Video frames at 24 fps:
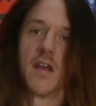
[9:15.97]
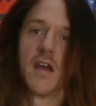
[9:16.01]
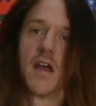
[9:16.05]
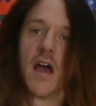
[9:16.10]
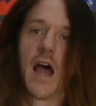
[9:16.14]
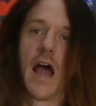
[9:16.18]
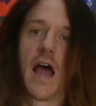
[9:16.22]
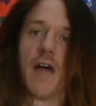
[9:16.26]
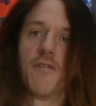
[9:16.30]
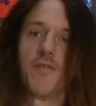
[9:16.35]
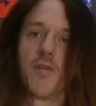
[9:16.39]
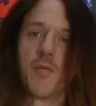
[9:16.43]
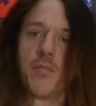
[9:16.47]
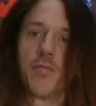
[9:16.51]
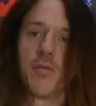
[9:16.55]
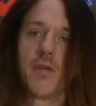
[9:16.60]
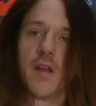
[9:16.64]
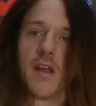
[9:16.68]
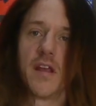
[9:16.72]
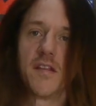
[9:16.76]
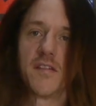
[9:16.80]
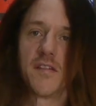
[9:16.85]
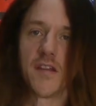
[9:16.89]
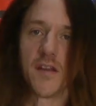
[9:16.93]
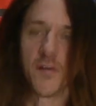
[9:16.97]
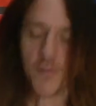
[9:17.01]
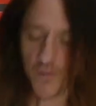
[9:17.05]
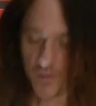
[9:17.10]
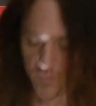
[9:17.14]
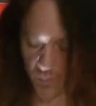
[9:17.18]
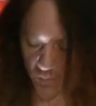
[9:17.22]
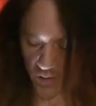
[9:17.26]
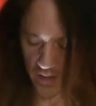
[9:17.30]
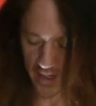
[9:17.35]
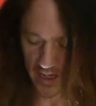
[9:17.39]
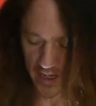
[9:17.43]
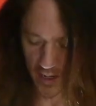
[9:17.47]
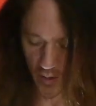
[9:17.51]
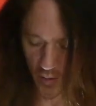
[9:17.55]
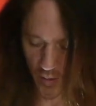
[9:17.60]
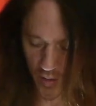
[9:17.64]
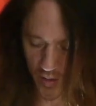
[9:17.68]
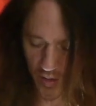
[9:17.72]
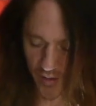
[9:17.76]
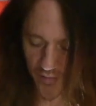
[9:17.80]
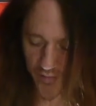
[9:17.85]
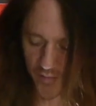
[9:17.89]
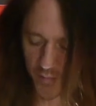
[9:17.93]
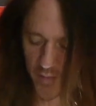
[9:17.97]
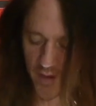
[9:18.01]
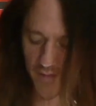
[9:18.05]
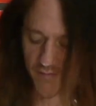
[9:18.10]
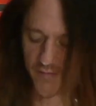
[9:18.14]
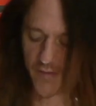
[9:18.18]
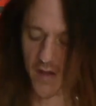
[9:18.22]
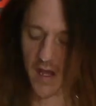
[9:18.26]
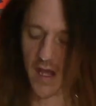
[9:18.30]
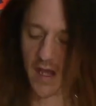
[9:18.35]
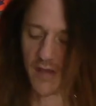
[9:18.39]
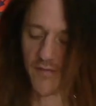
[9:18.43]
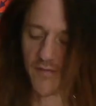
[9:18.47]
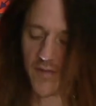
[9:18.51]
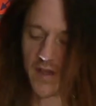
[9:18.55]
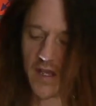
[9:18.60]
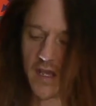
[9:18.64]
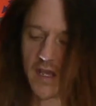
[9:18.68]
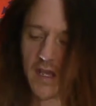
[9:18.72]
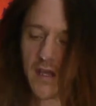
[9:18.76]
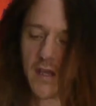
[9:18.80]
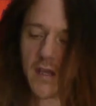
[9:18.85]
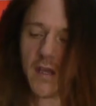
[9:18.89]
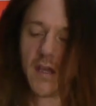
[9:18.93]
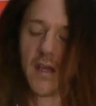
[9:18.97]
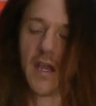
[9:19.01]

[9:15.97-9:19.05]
I've replaced it with one I ordered for my Flying V.